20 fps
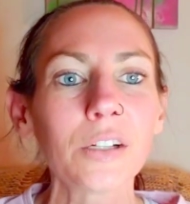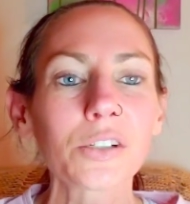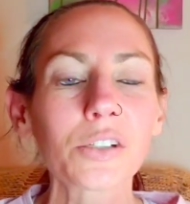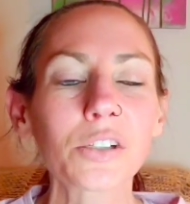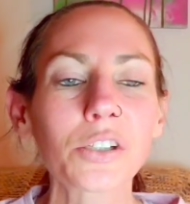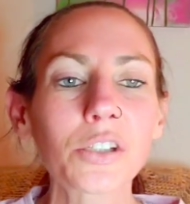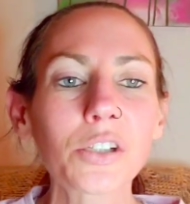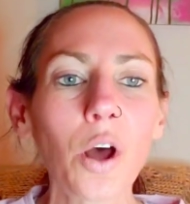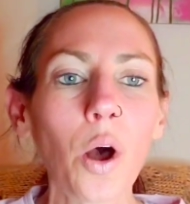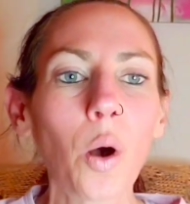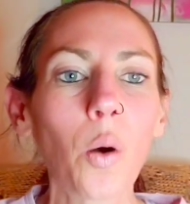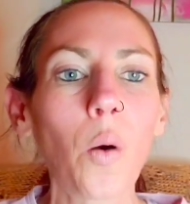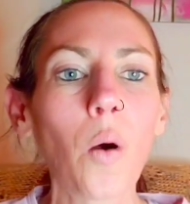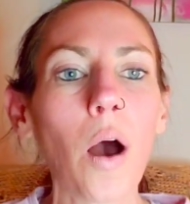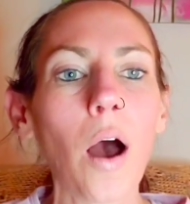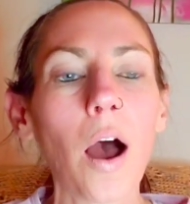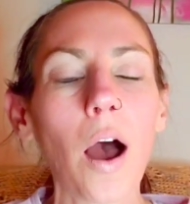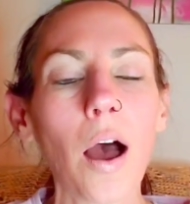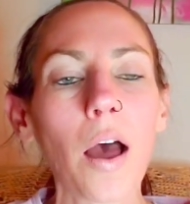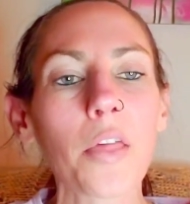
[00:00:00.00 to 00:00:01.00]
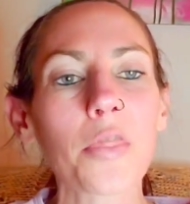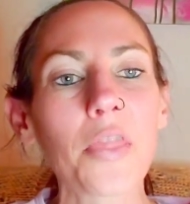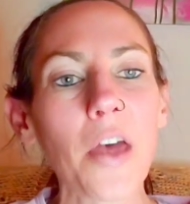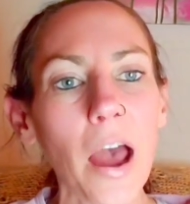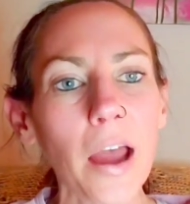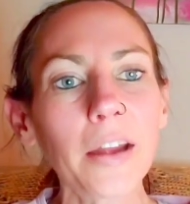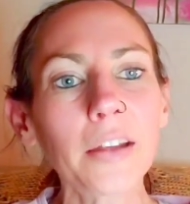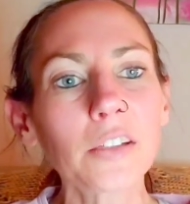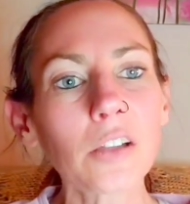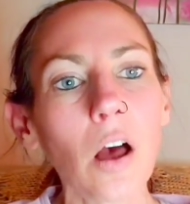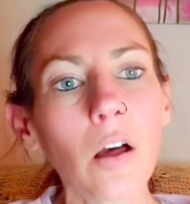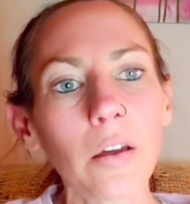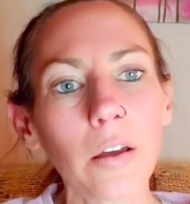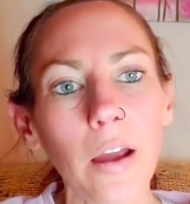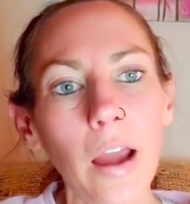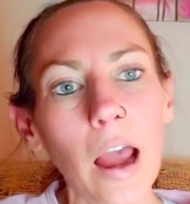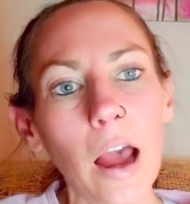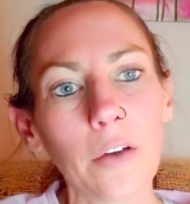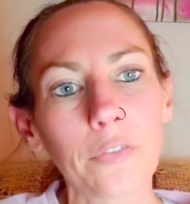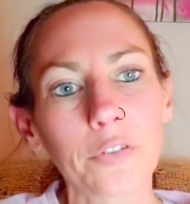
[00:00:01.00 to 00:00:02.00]
So that is all
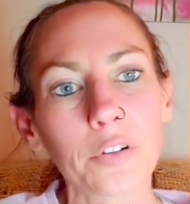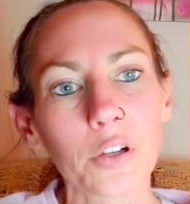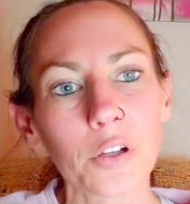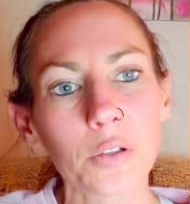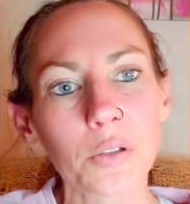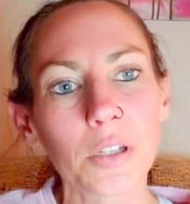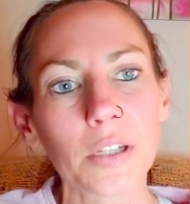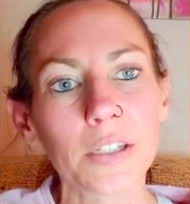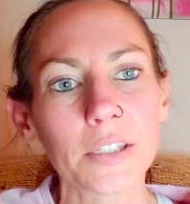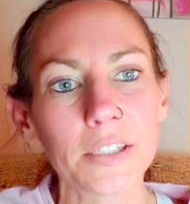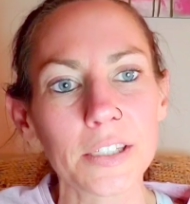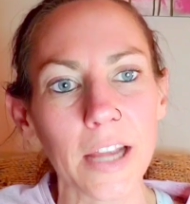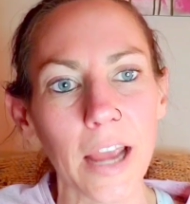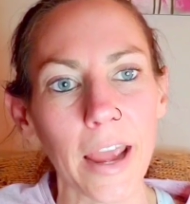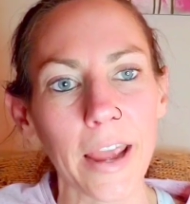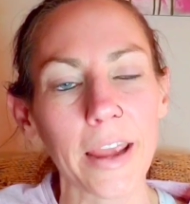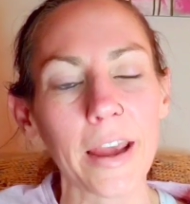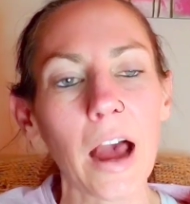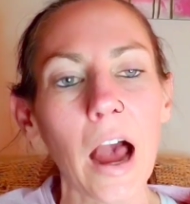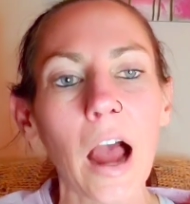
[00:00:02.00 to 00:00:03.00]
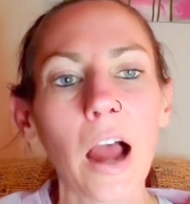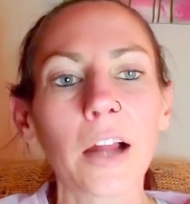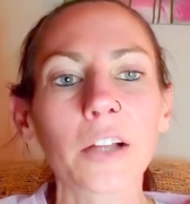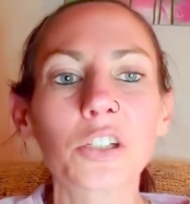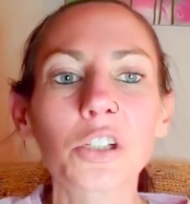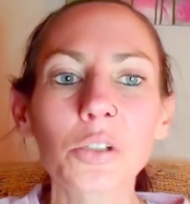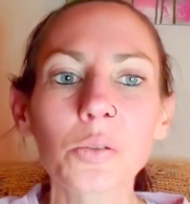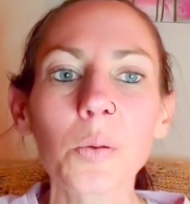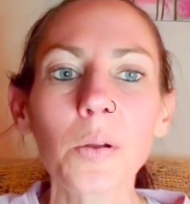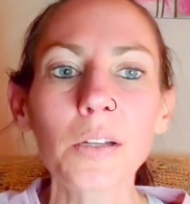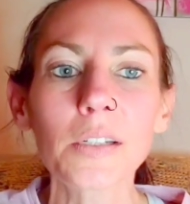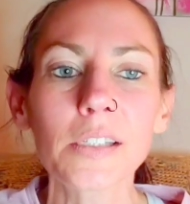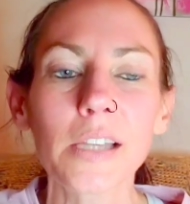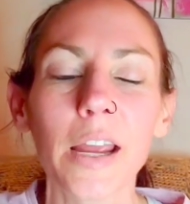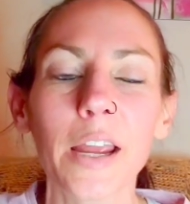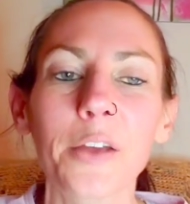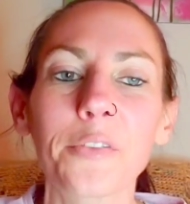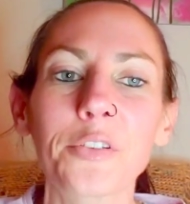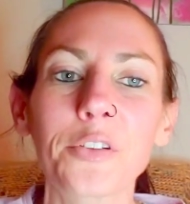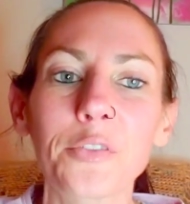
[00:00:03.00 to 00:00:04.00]
I have for you today. I just want to
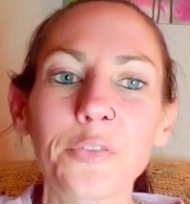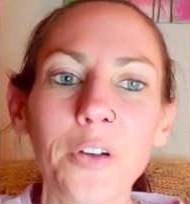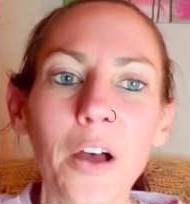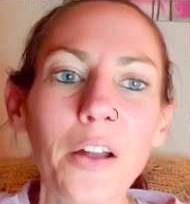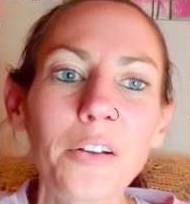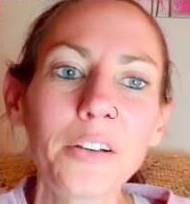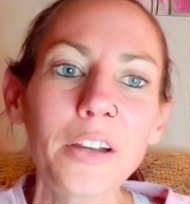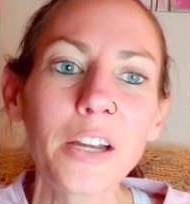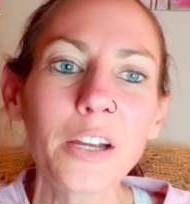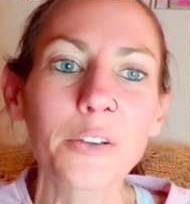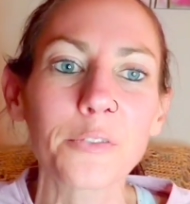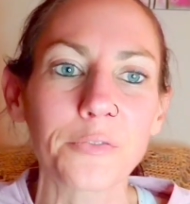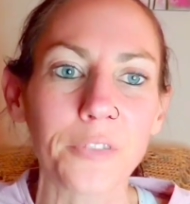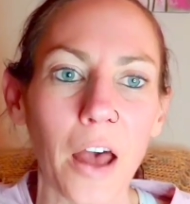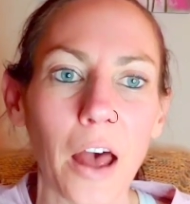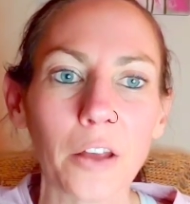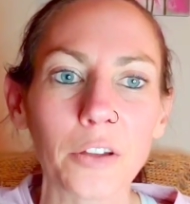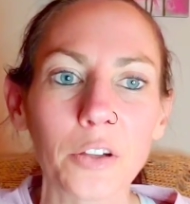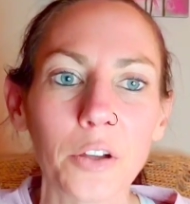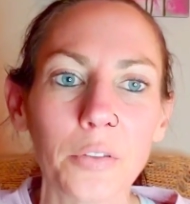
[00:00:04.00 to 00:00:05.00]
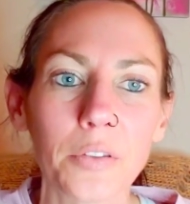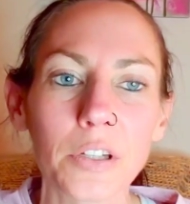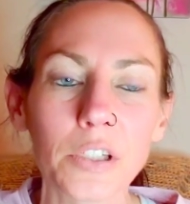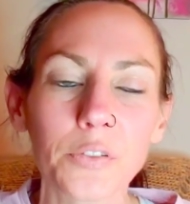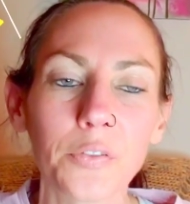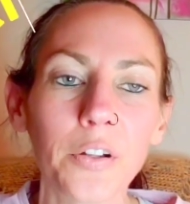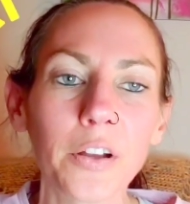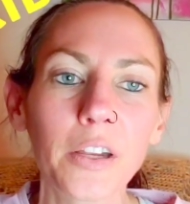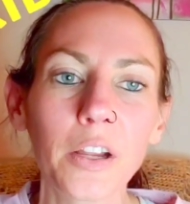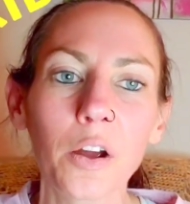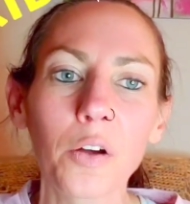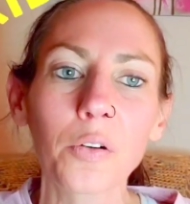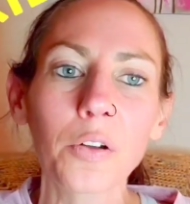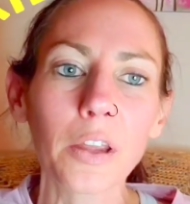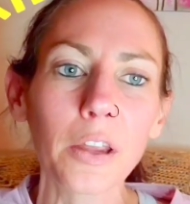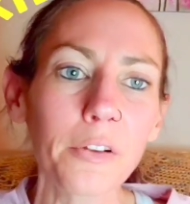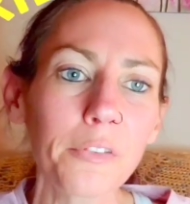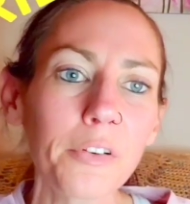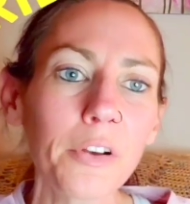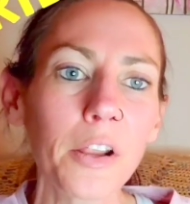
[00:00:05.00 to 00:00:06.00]
say, if you found any value in this video,
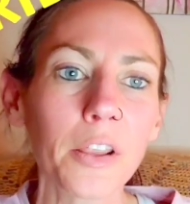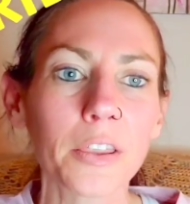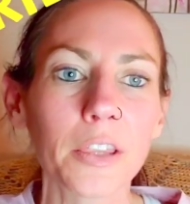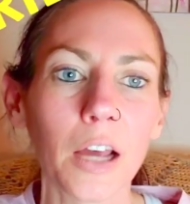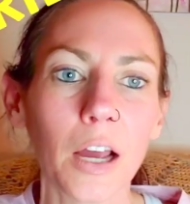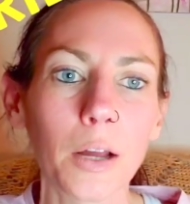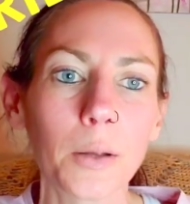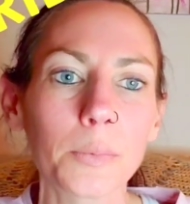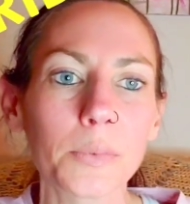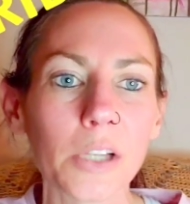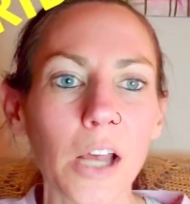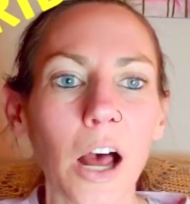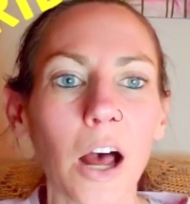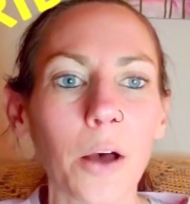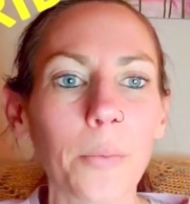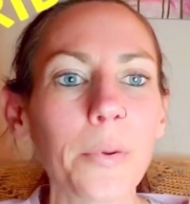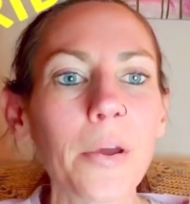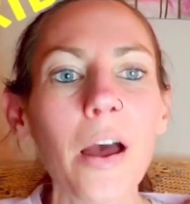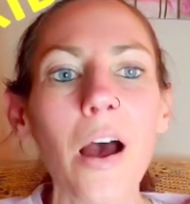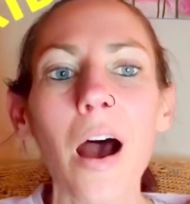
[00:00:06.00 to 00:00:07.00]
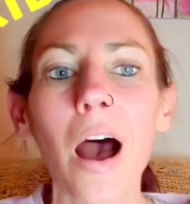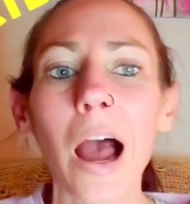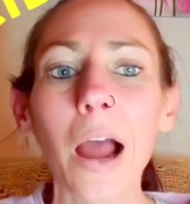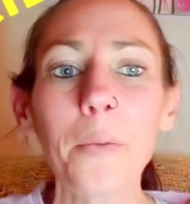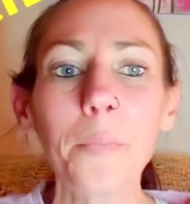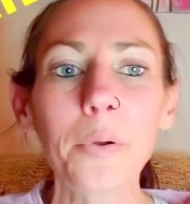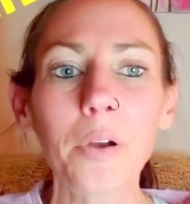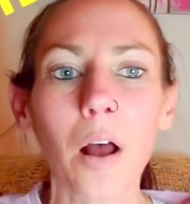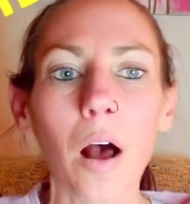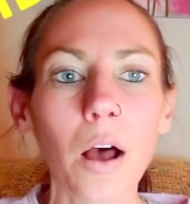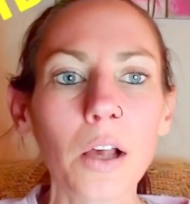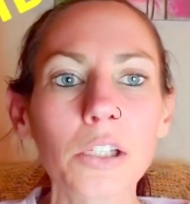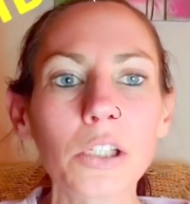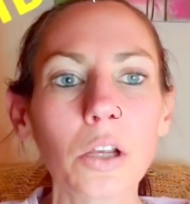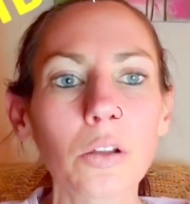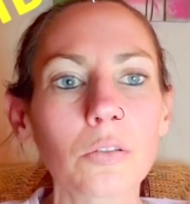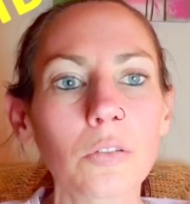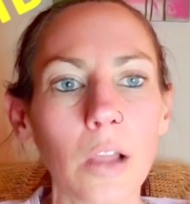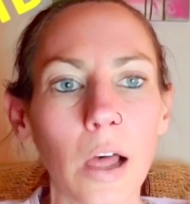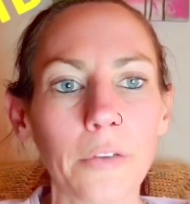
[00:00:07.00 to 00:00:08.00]
give it a thumbs up. I would
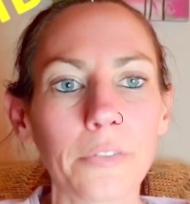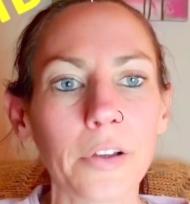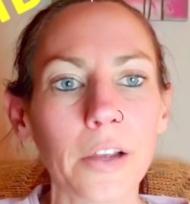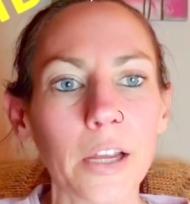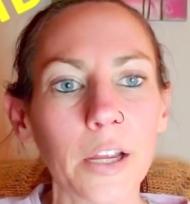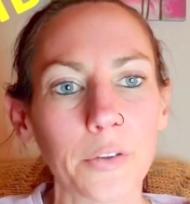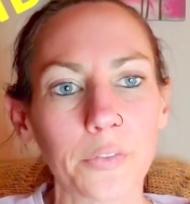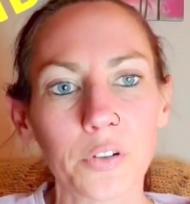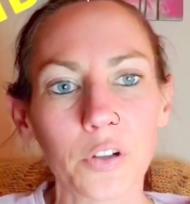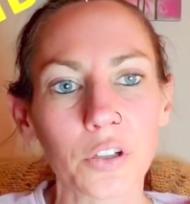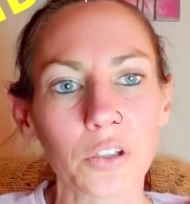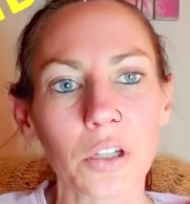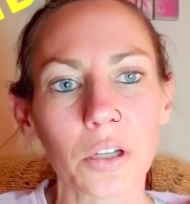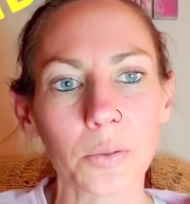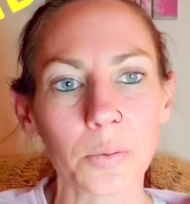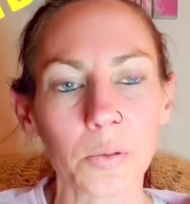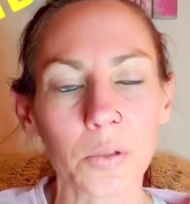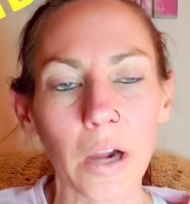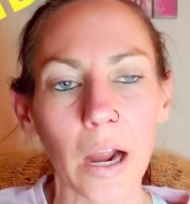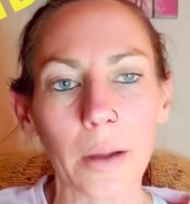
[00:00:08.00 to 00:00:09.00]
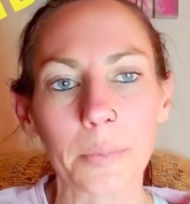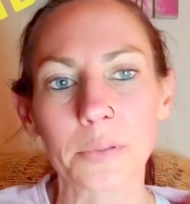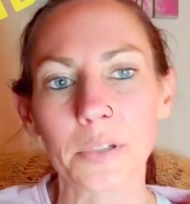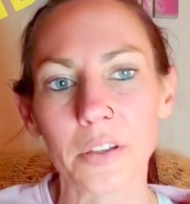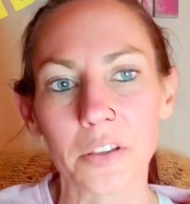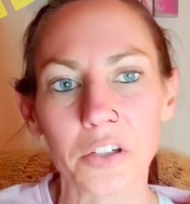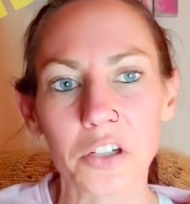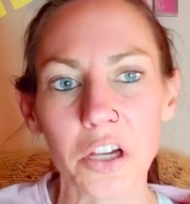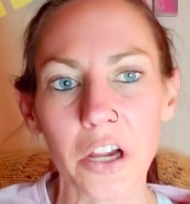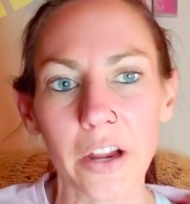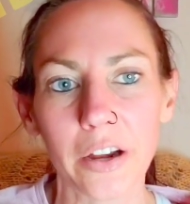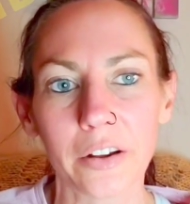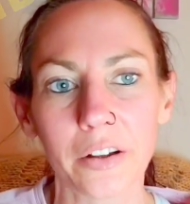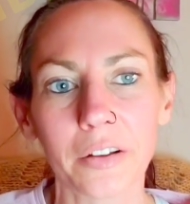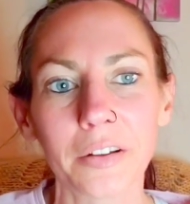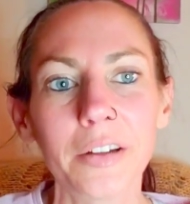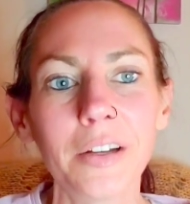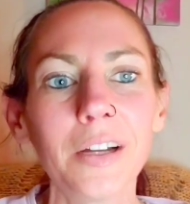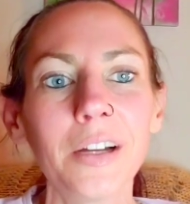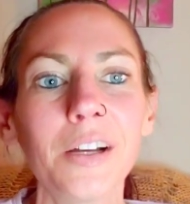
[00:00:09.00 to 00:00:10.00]
also love it if you subscribe to the
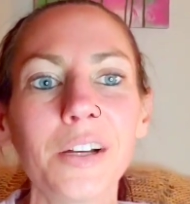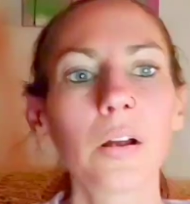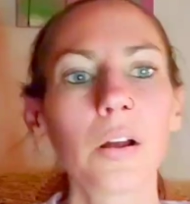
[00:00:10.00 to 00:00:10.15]
channel.